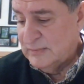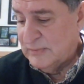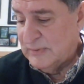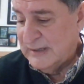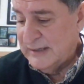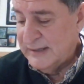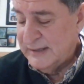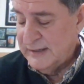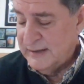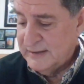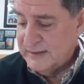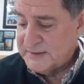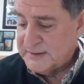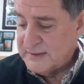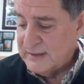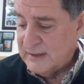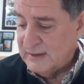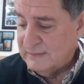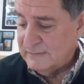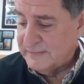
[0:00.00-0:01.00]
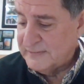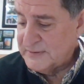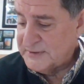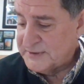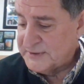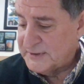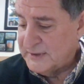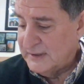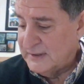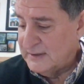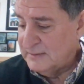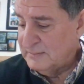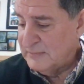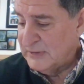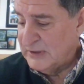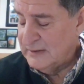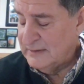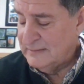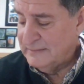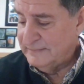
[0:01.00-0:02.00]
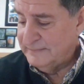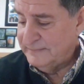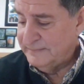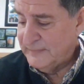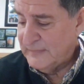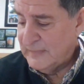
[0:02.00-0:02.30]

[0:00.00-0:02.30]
why hast thou forsaken me?